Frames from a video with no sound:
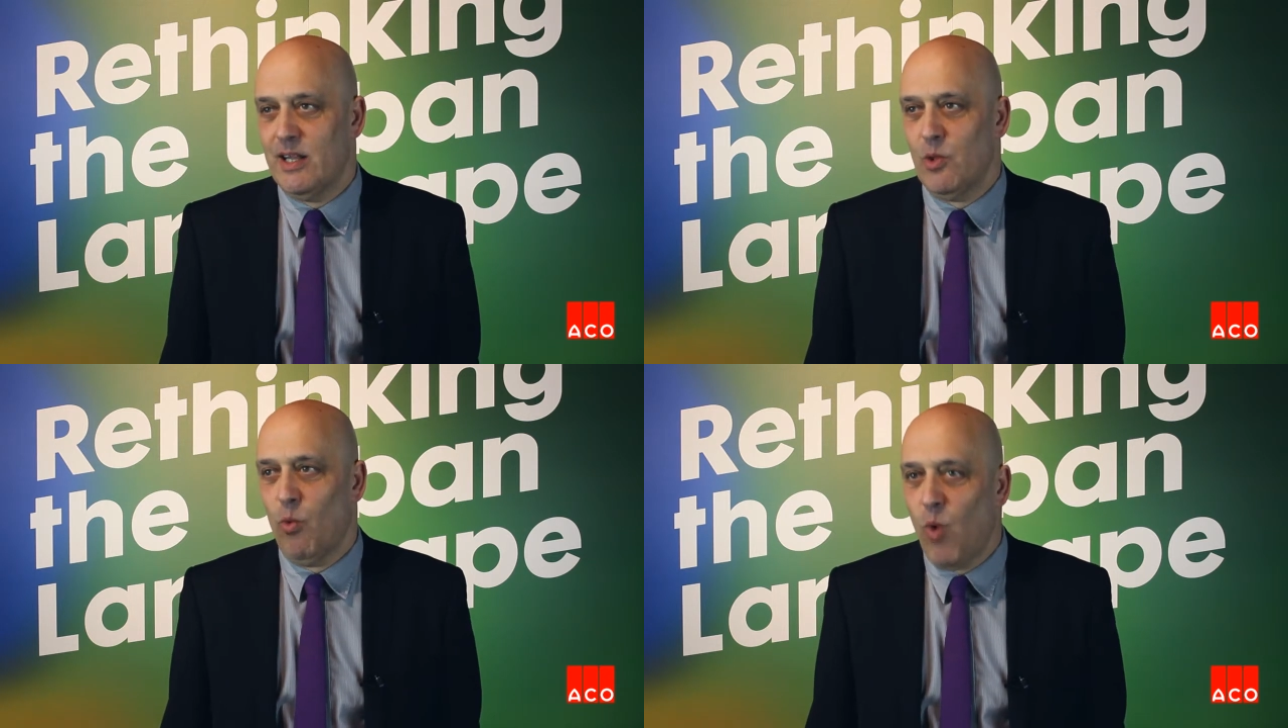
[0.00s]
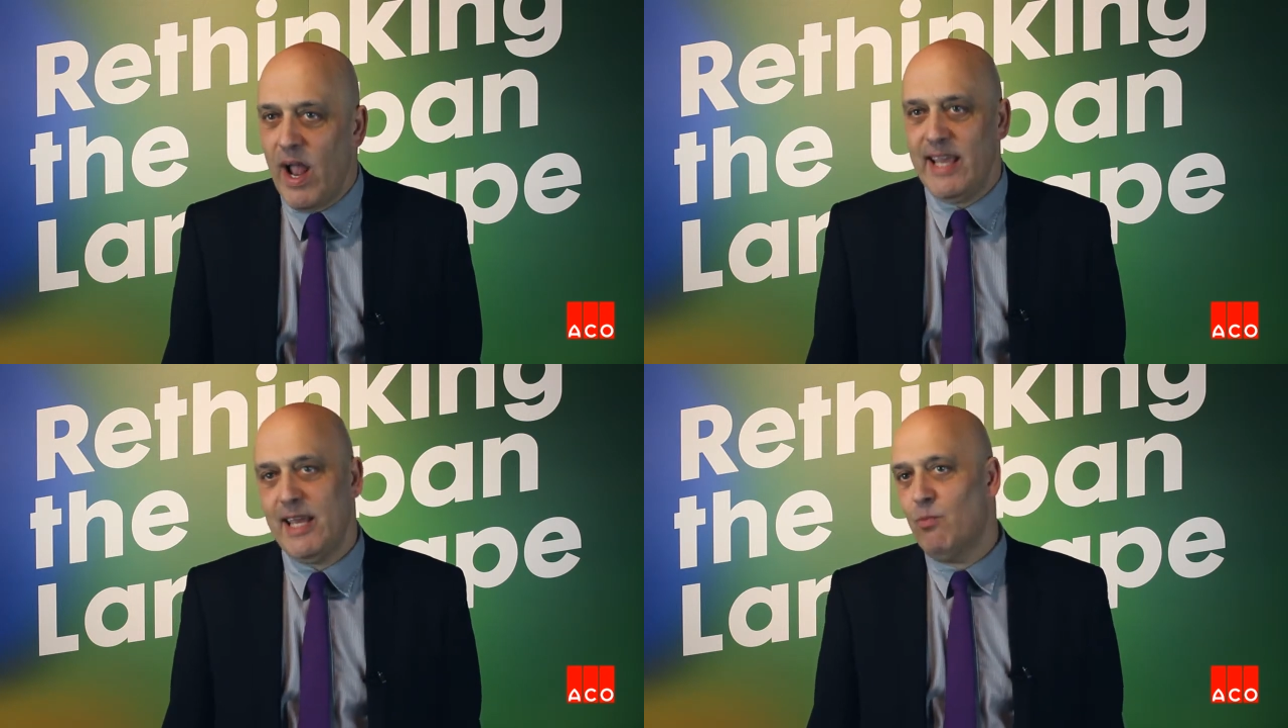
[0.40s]
the
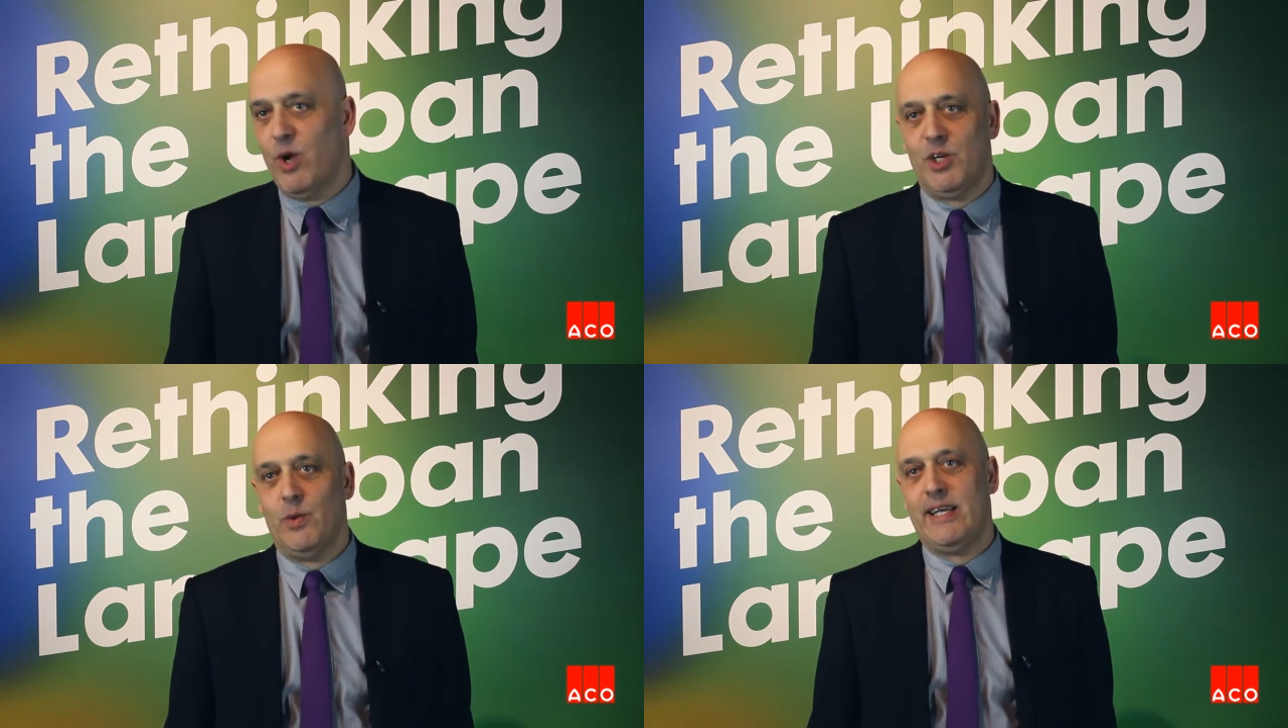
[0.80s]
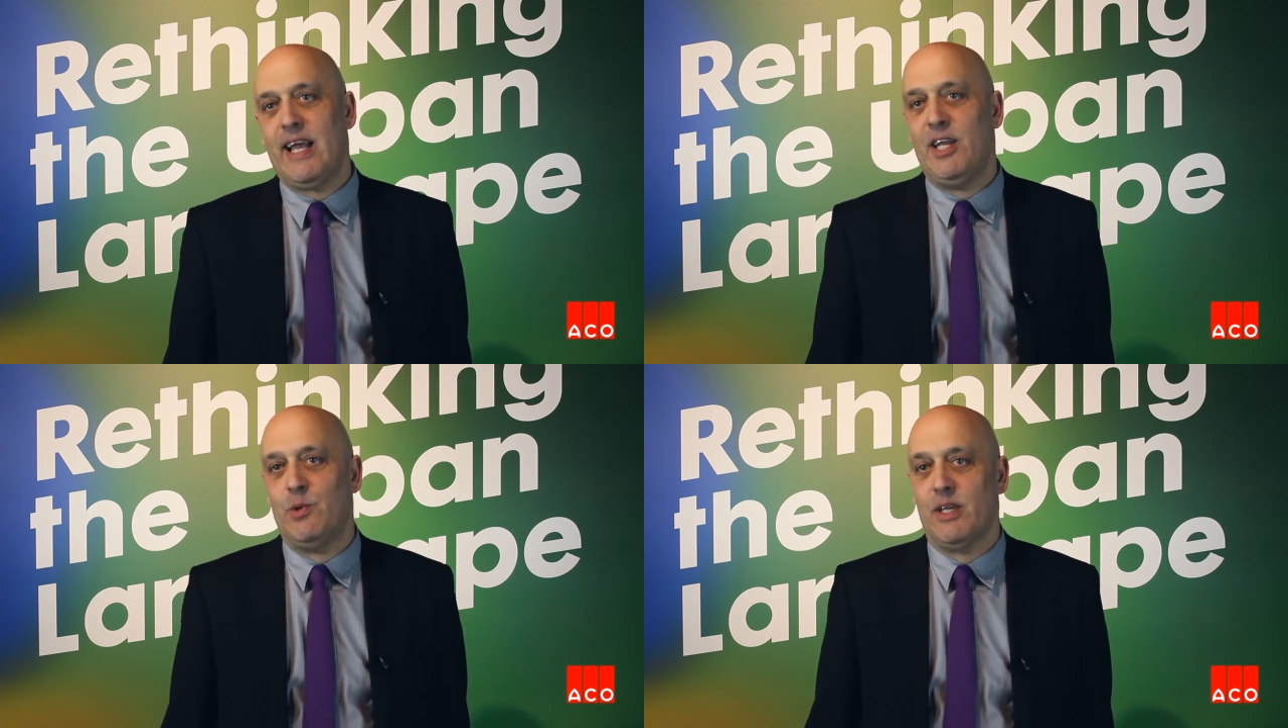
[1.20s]
way in which you
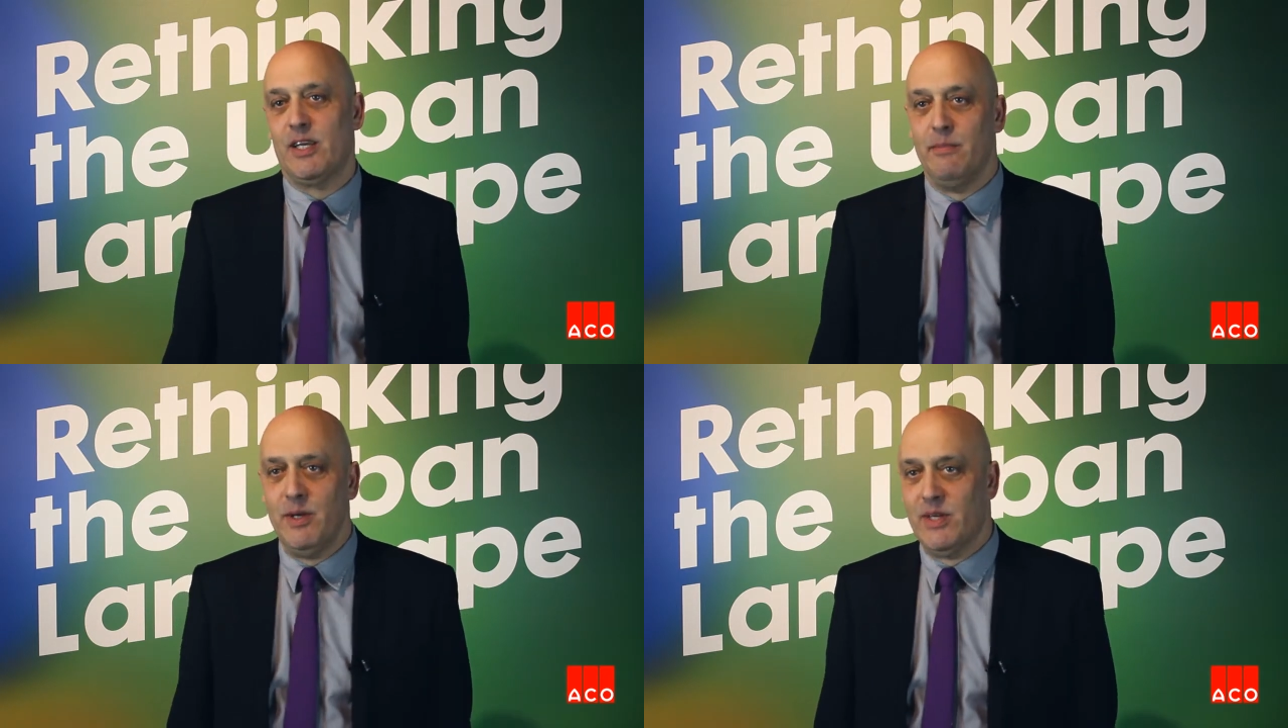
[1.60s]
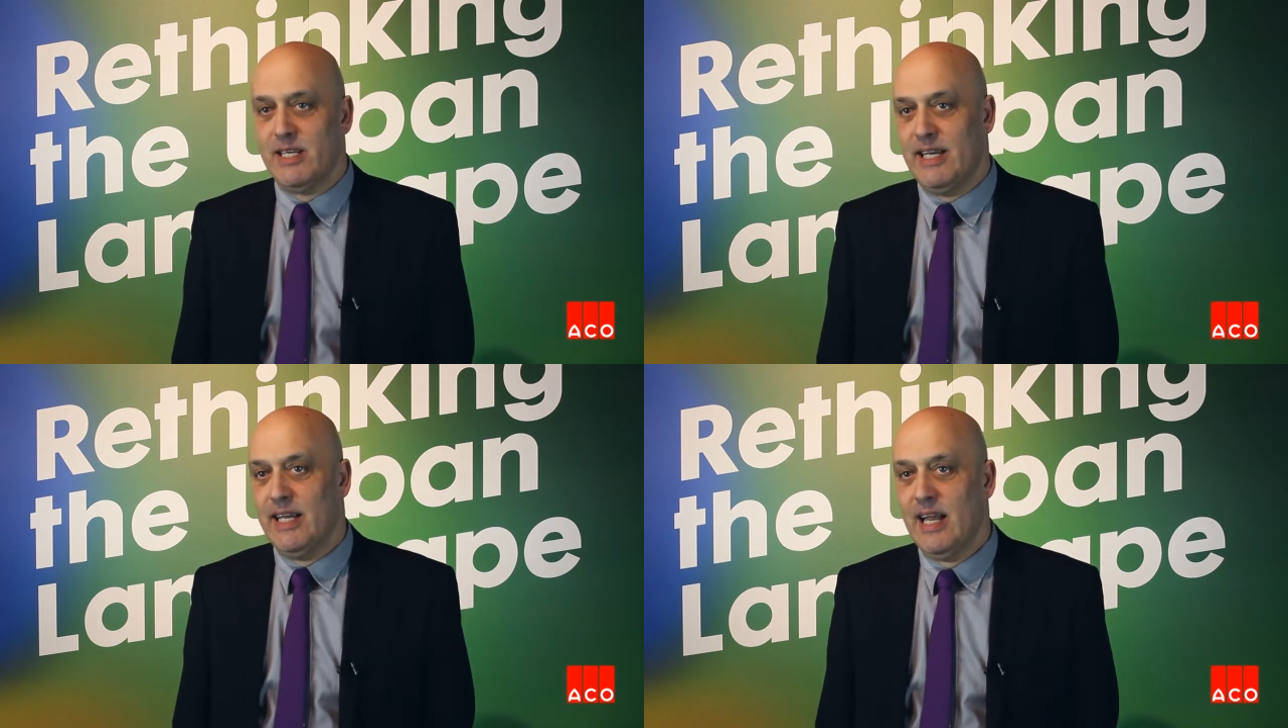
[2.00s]
engage with a
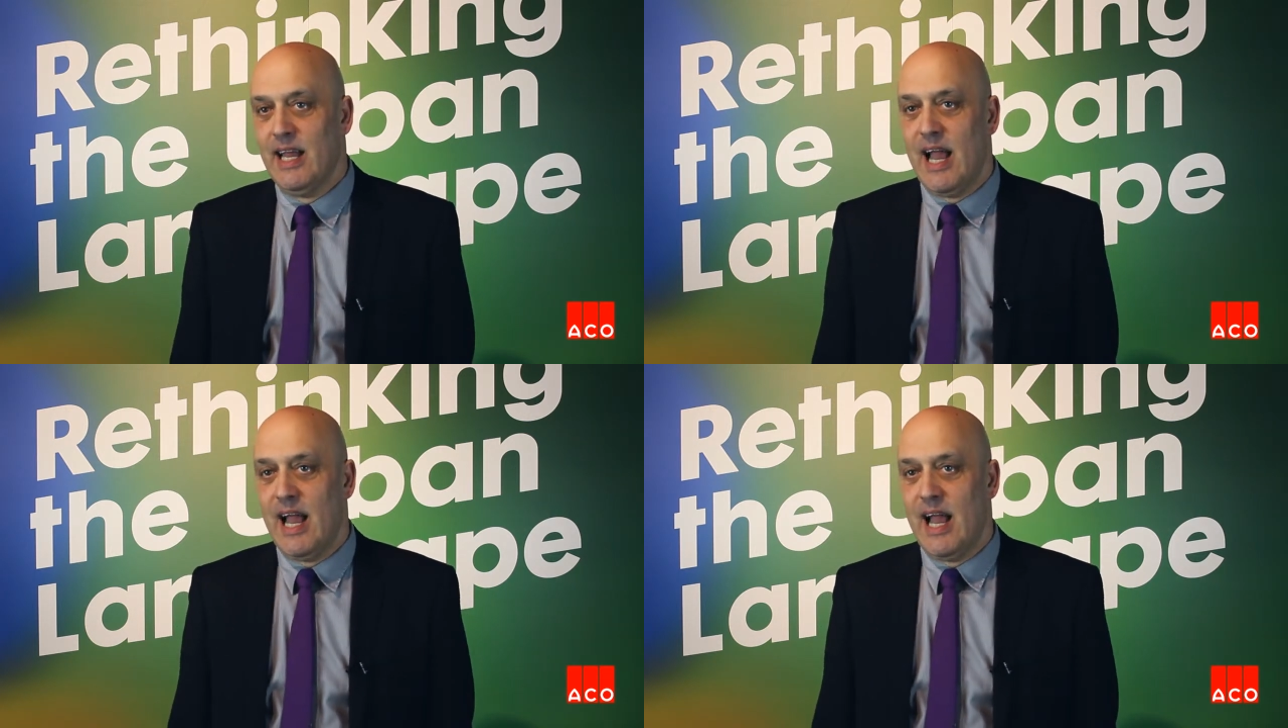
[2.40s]
community